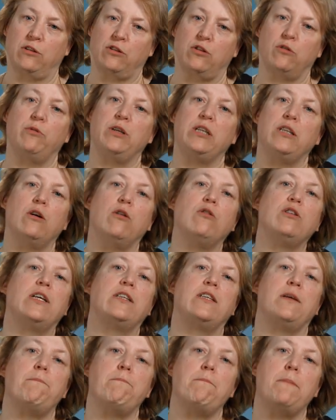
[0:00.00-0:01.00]
So we know
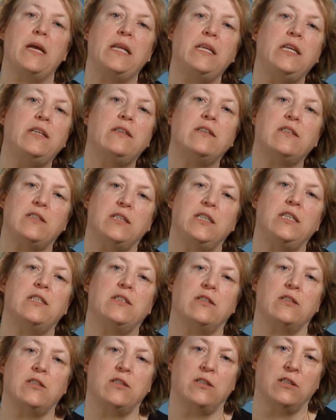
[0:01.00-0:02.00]
that in many
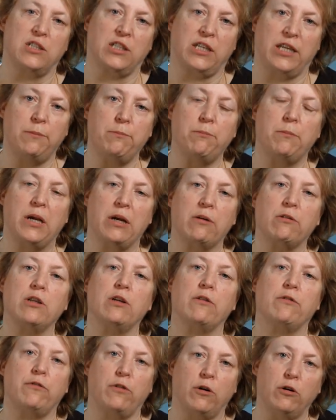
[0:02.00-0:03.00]
diseases, the skin
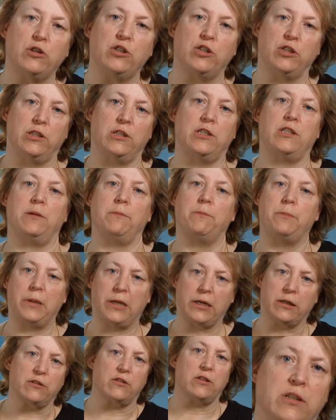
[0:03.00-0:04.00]
barrier function is
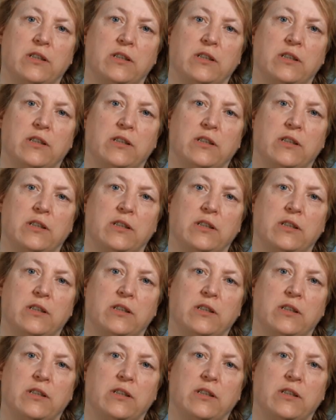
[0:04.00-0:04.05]
impaired.